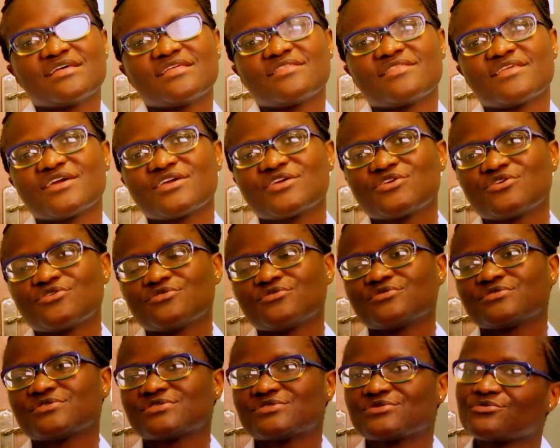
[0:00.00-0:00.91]
Thank you
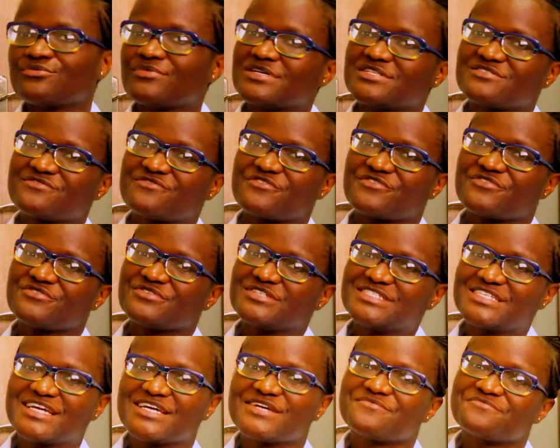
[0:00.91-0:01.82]
so much for your
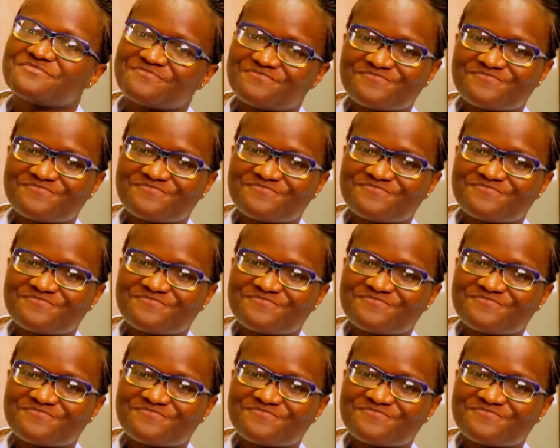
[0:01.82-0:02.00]
time.